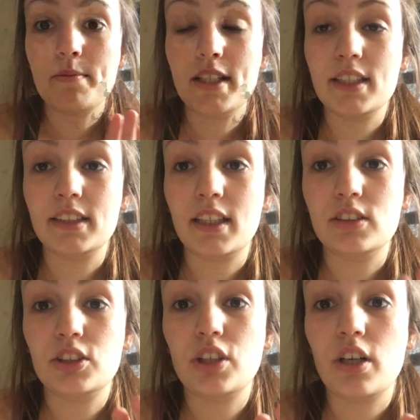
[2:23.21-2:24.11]
because I can
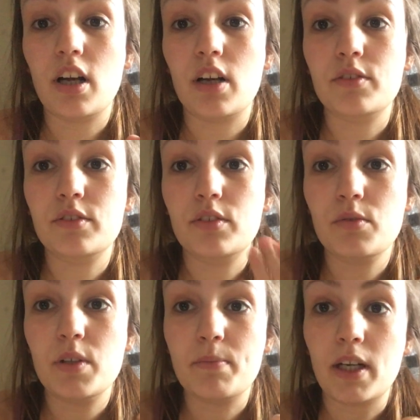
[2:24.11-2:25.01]
start off
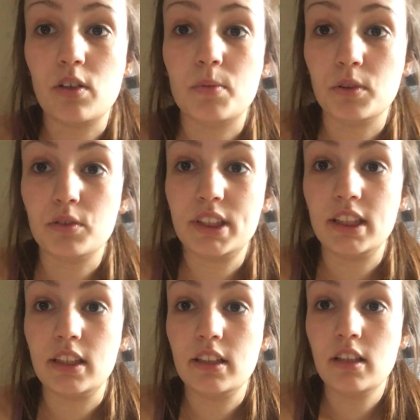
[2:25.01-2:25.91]
with my normal
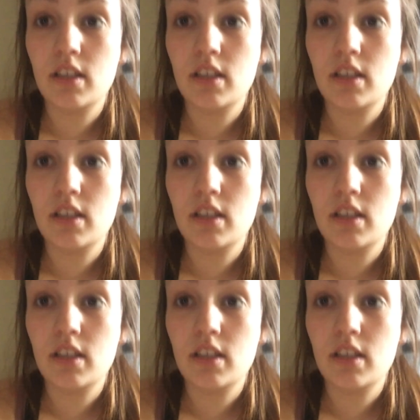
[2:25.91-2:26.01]
routine